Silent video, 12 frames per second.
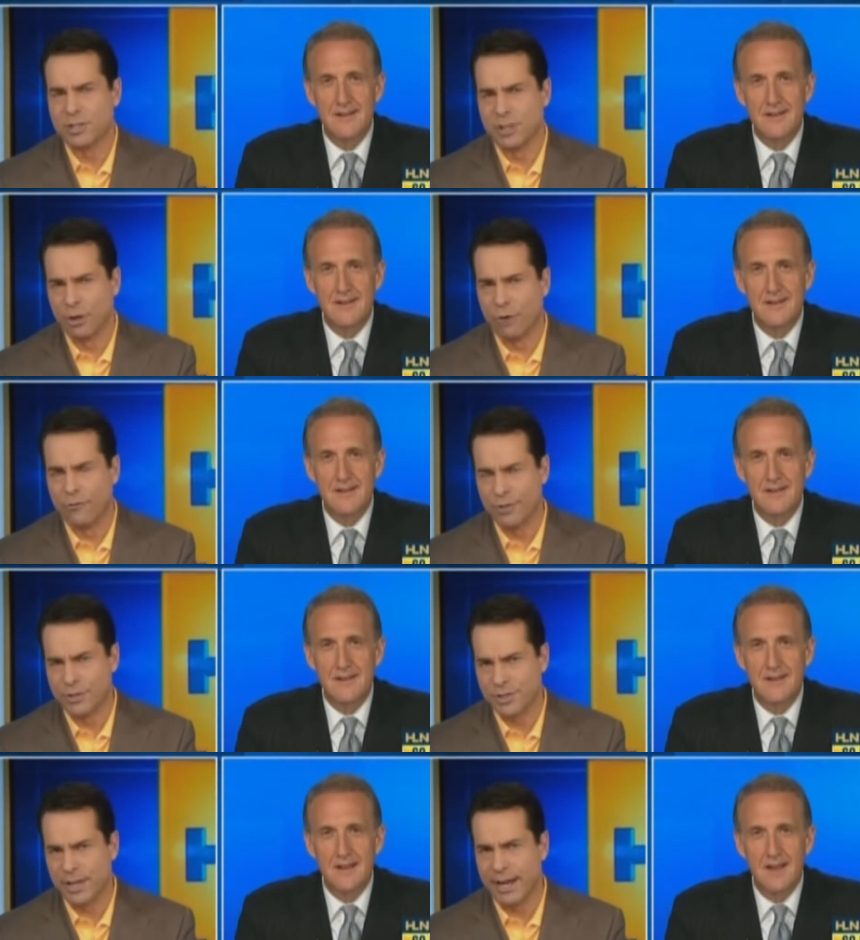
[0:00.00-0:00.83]
Speaker 1: a zero for
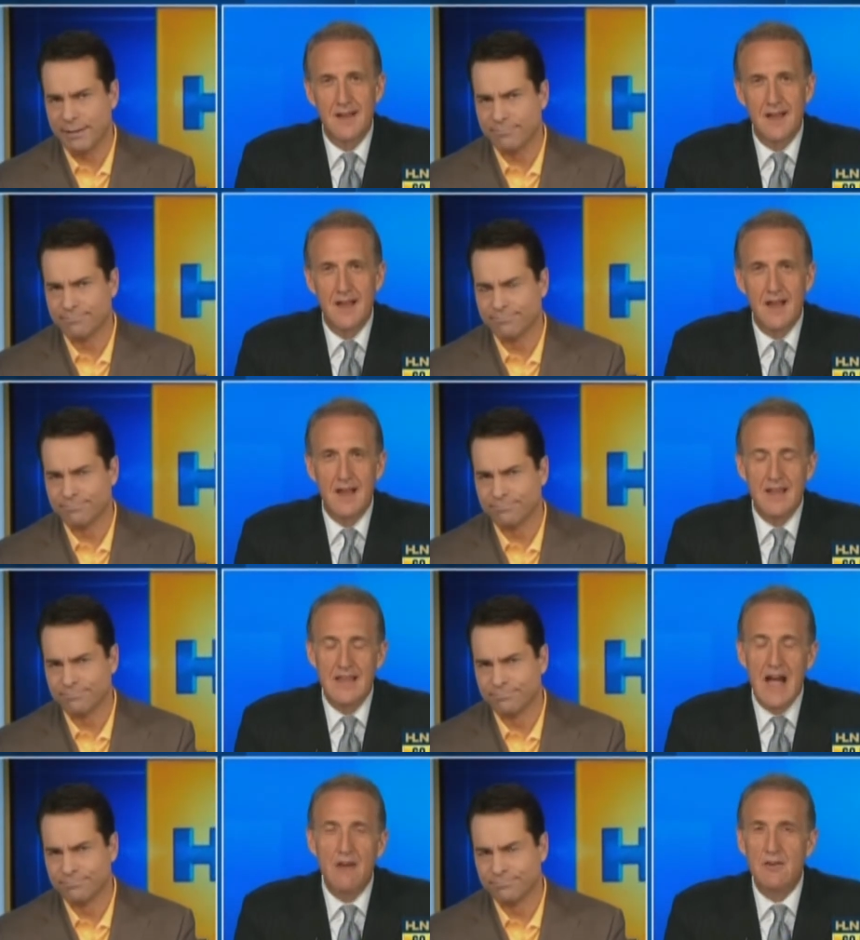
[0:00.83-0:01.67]
the state.
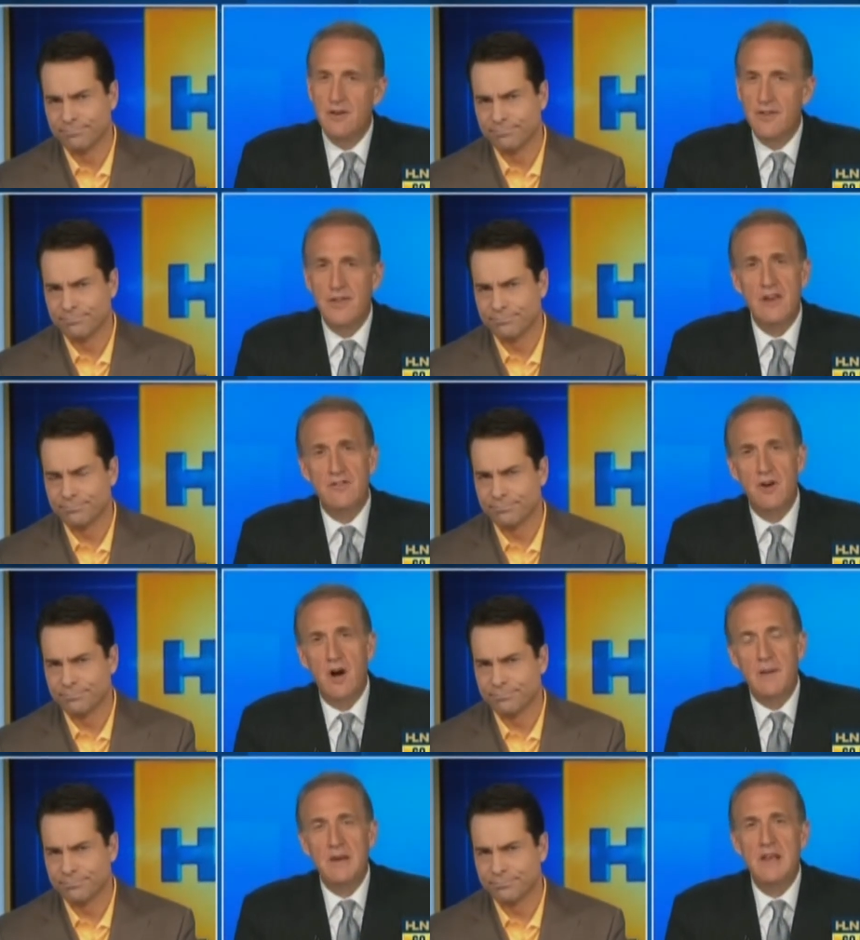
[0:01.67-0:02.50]
Speaker 2: Yeah, I really think
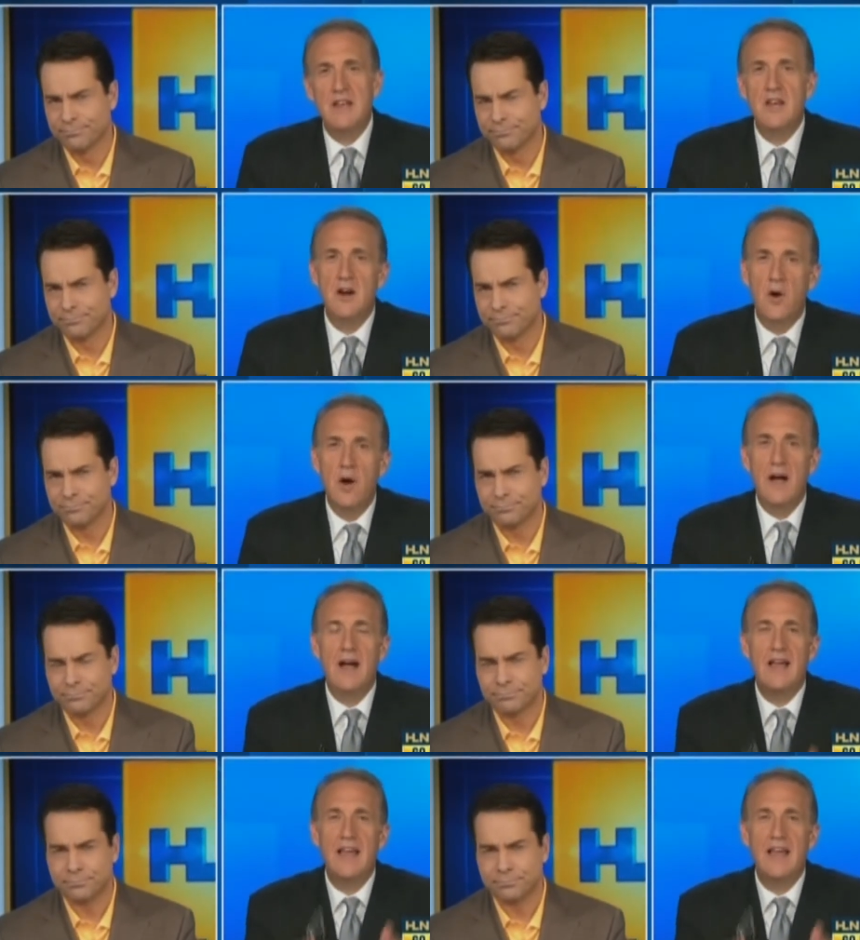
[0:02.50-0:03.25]
so. I mean, you know, uh,